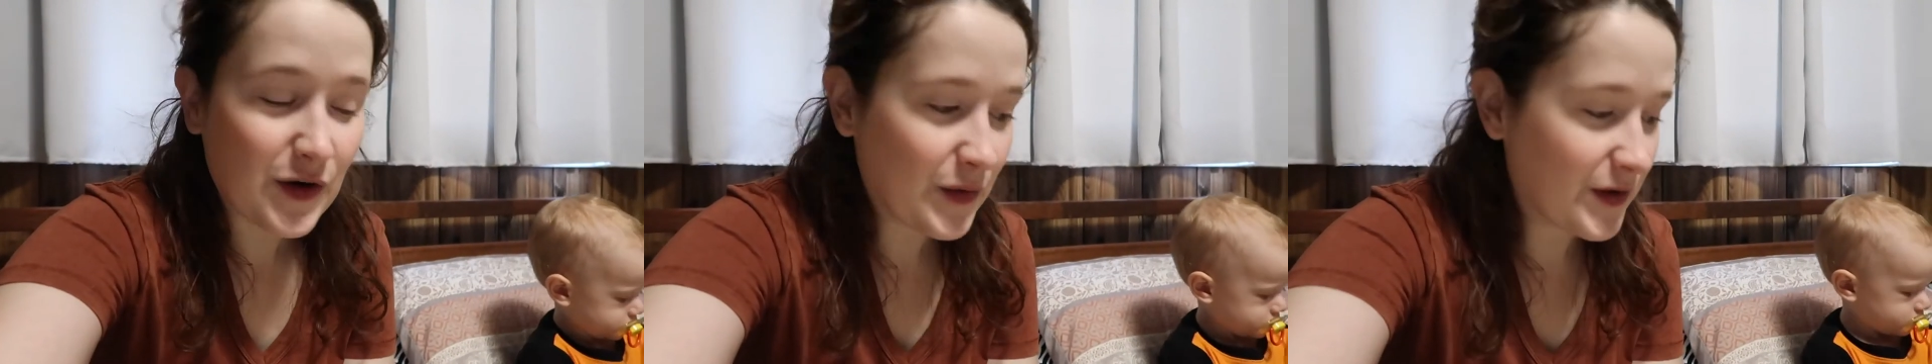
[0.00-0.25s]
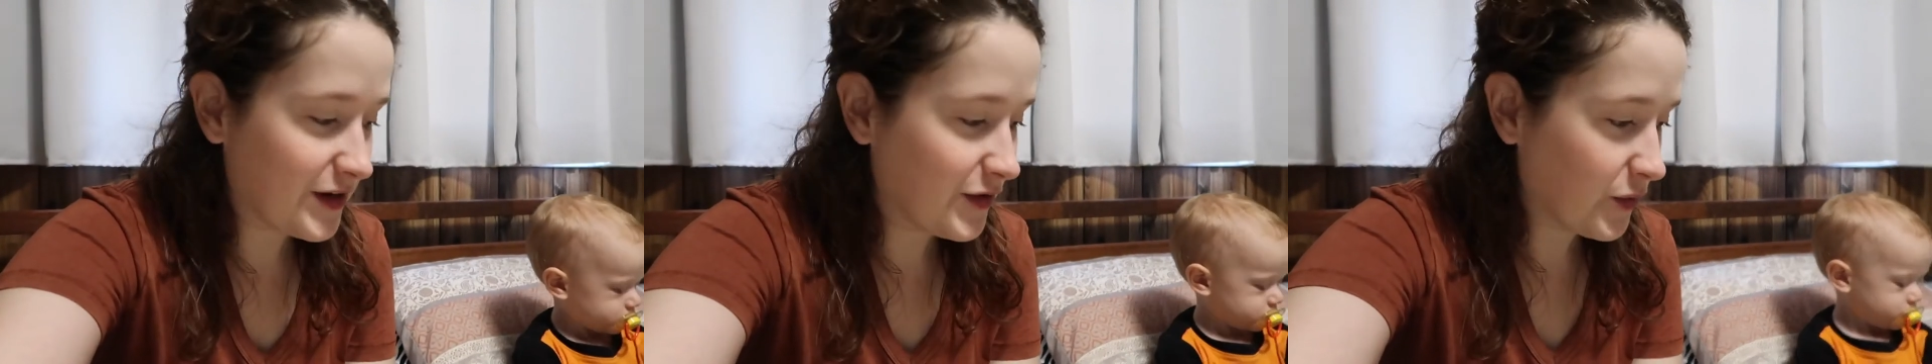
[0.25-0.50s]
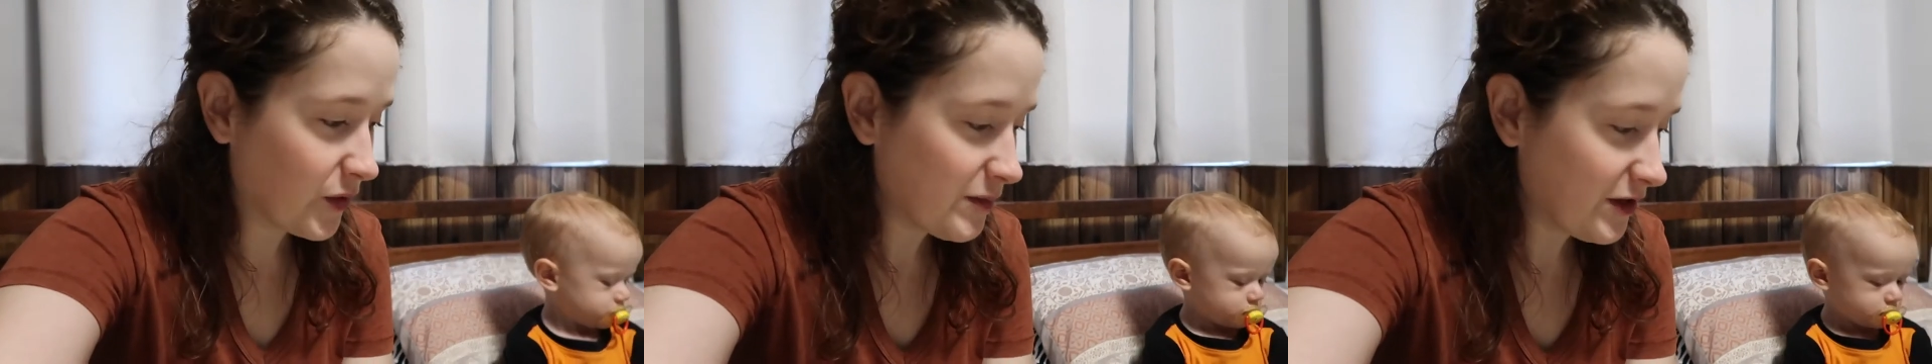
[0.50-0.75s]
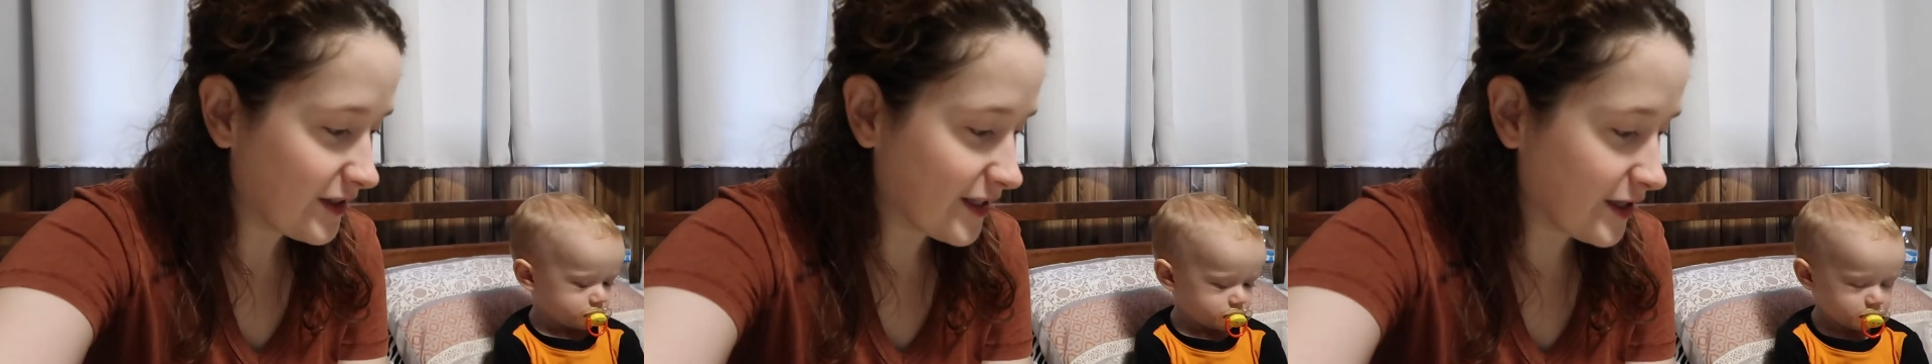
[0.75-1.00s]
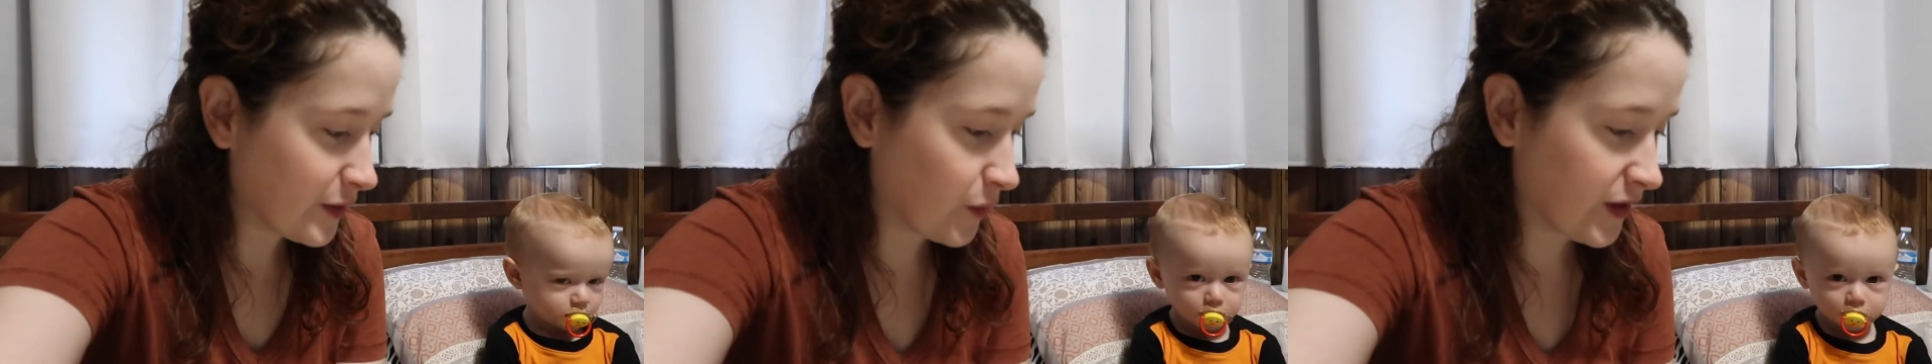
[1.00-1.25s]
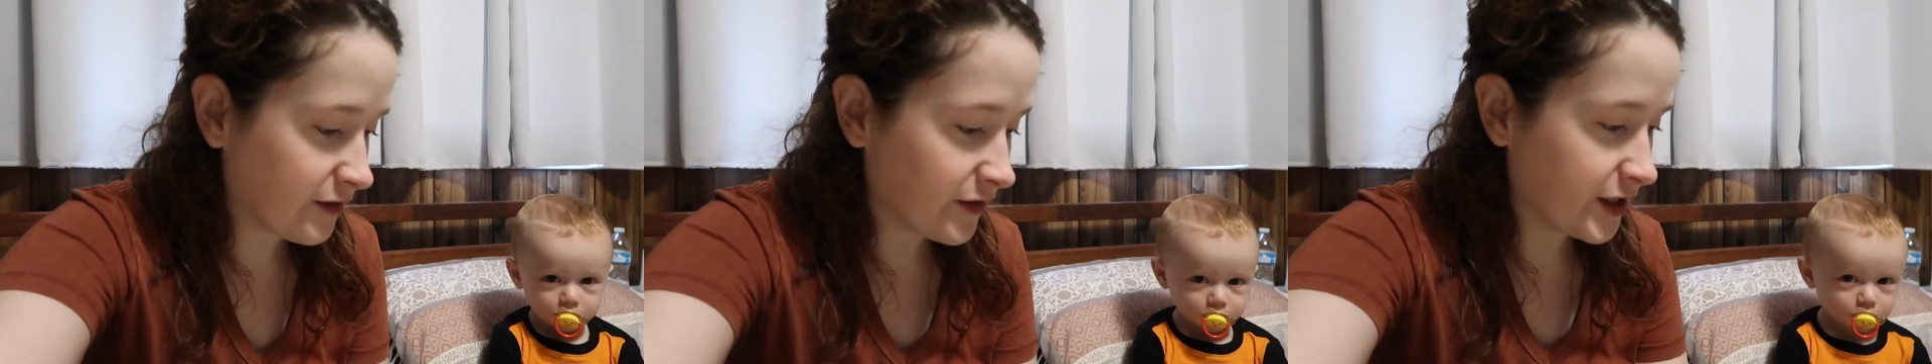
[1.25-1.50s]
So normally
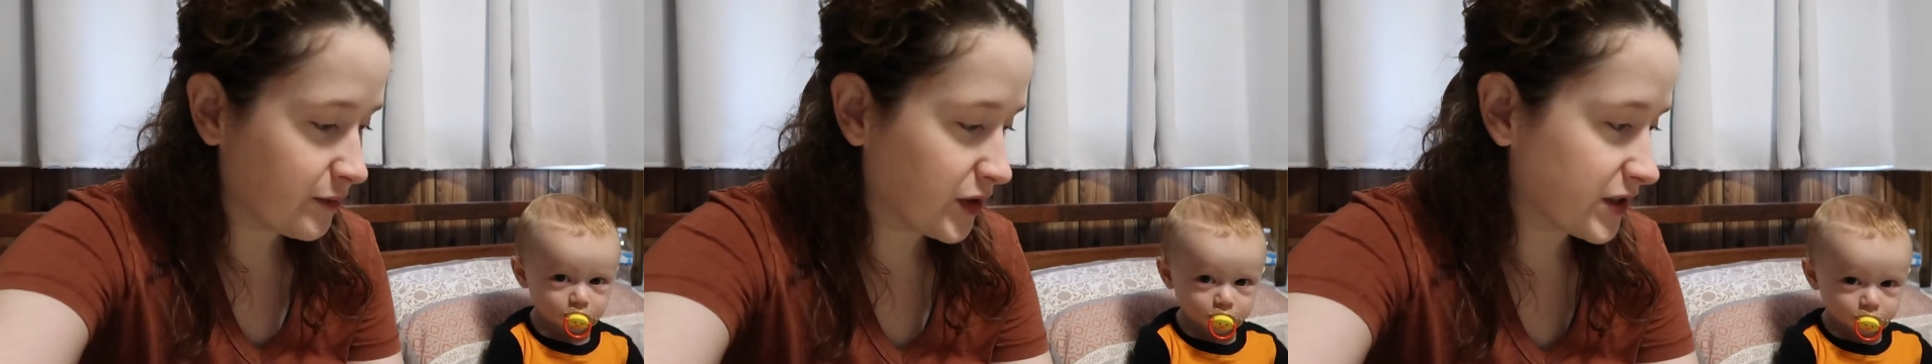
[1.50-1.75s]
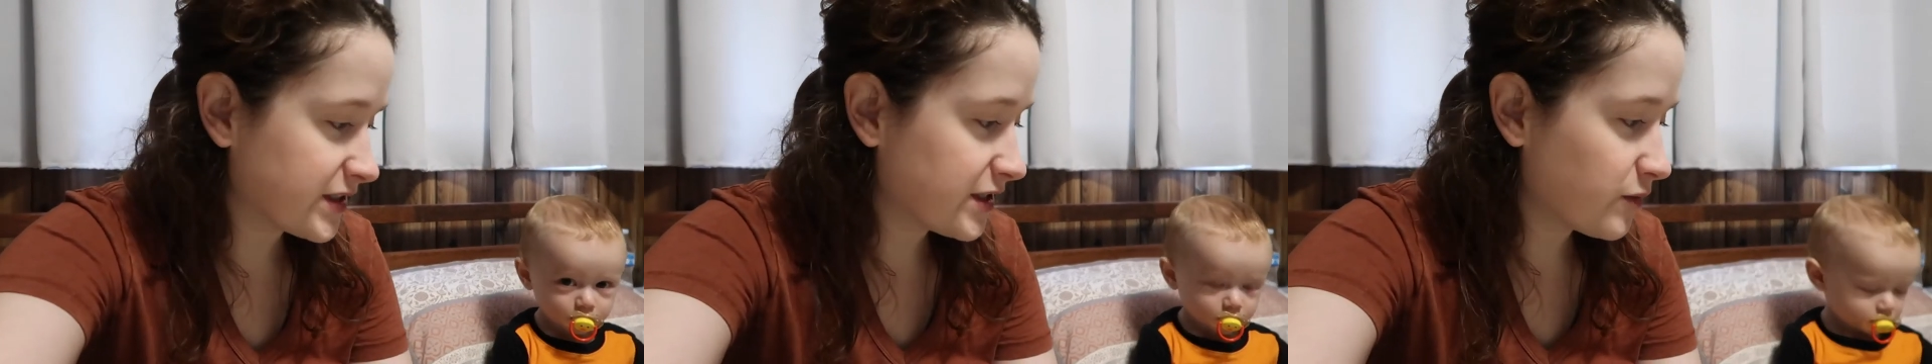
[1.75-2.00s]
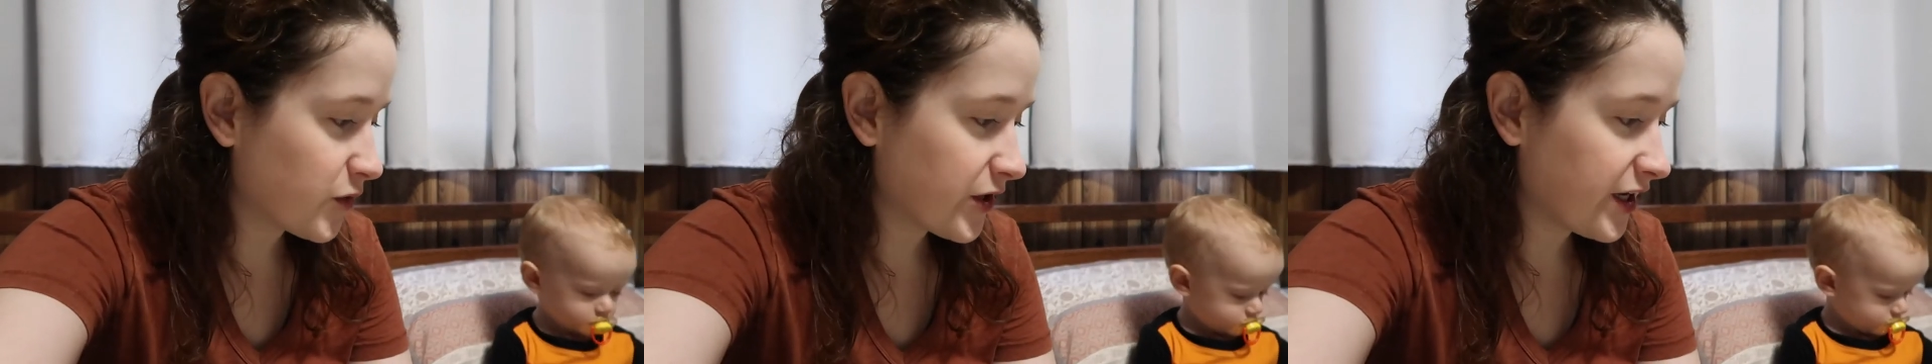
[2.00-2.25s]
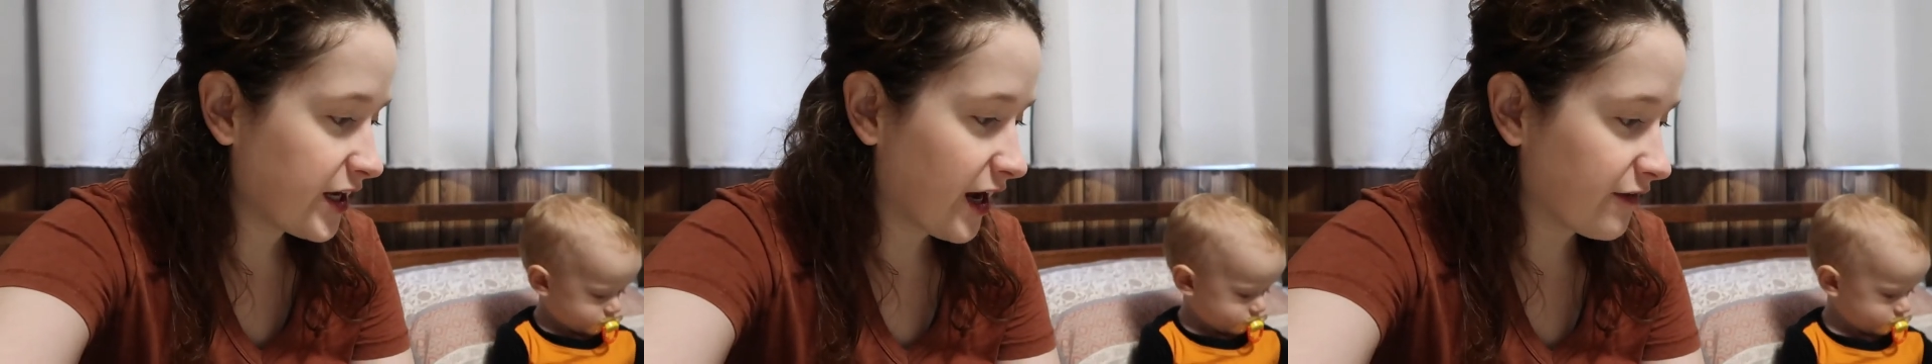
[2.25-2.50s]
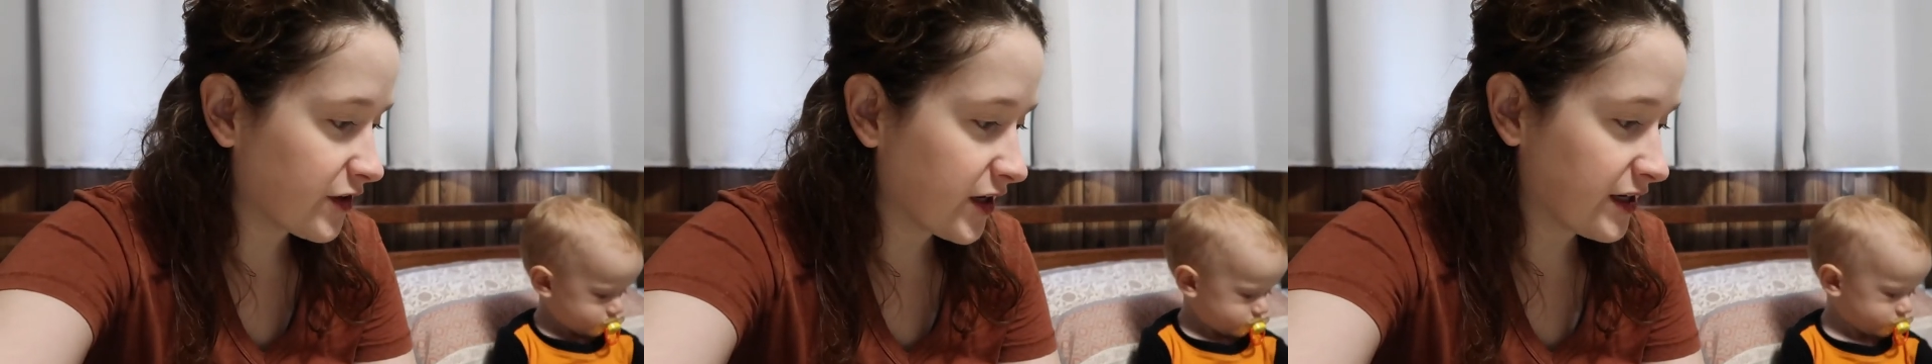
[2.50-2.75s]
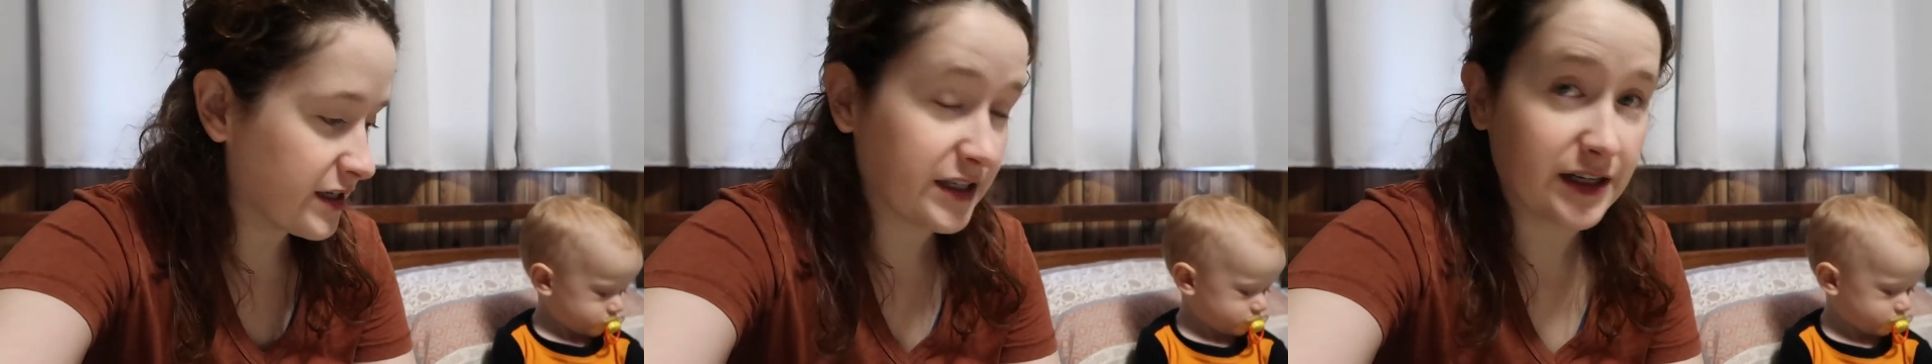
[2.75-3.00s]
we read books in the morning after
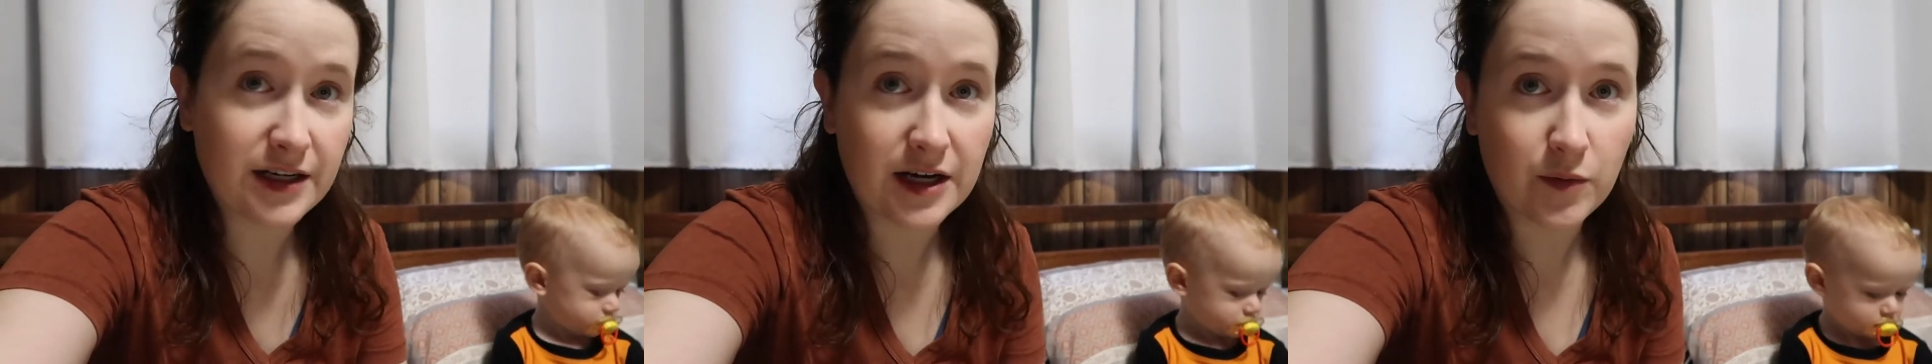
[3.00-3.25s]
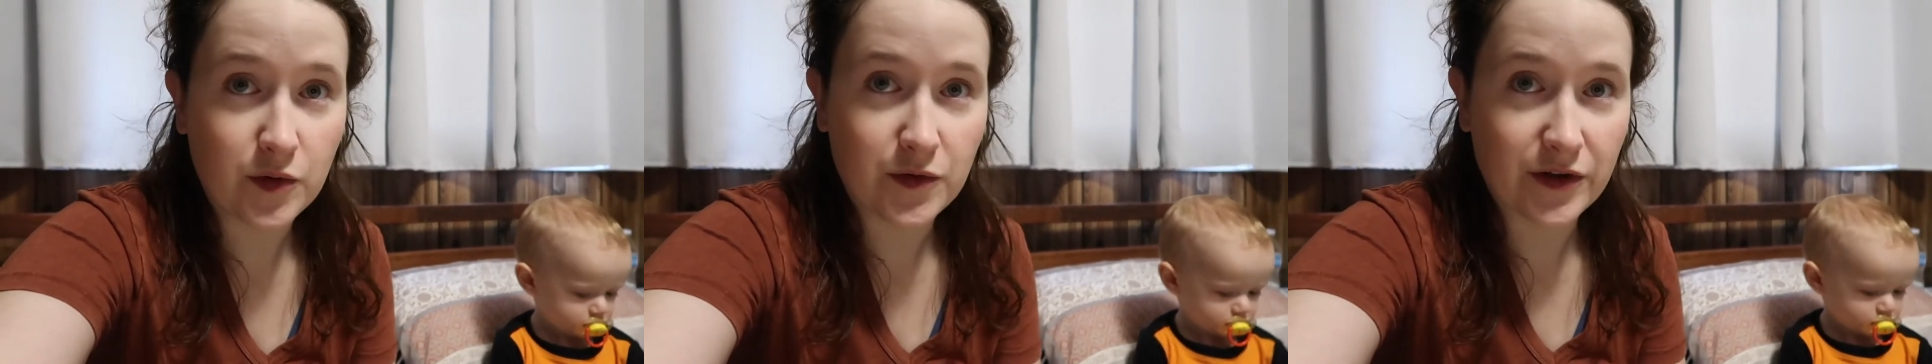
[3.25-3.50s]
I get done a couple